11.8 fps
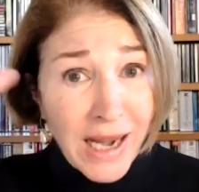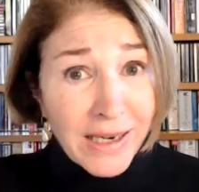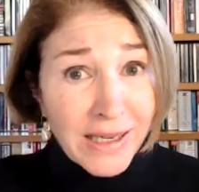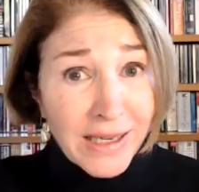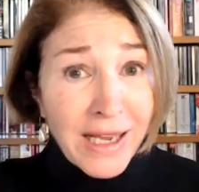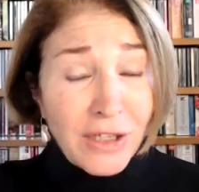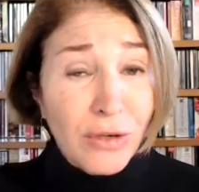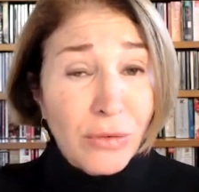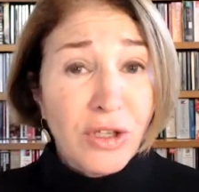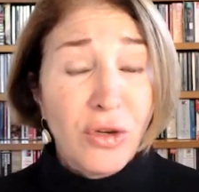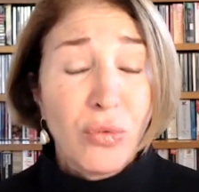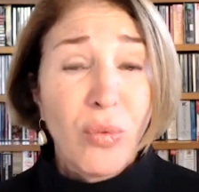And again,
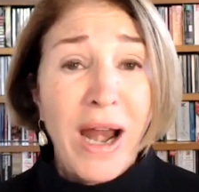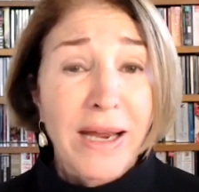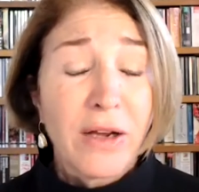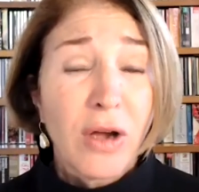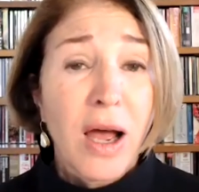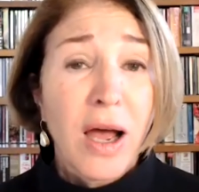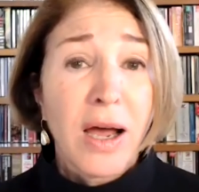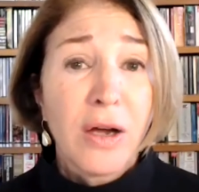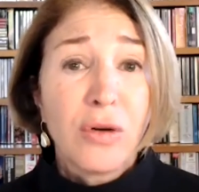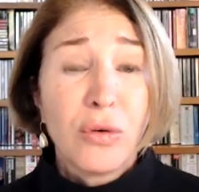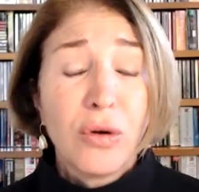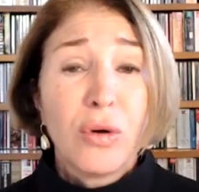you rank
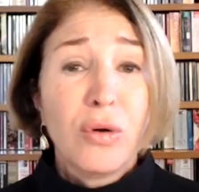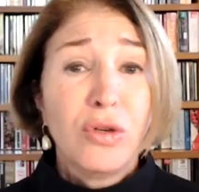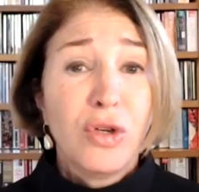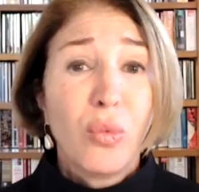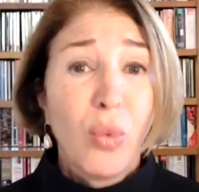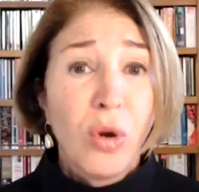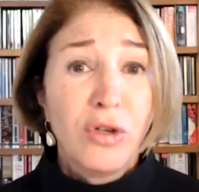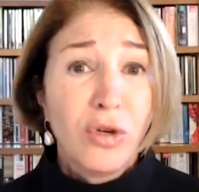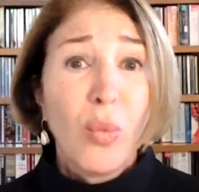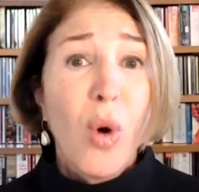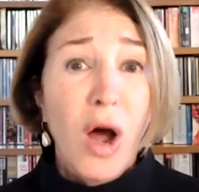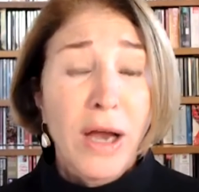who you
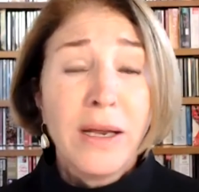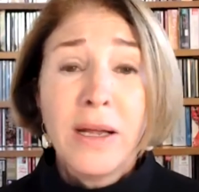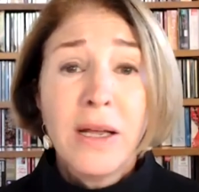want.